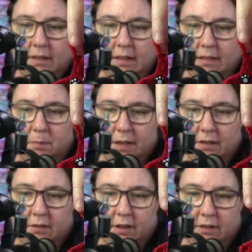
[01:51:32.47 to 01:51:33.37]
that's a better
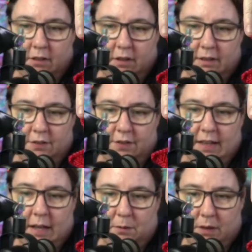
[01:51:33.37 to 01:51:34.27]
size eyes for
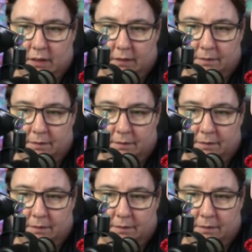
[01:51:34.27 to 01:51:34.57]
that one.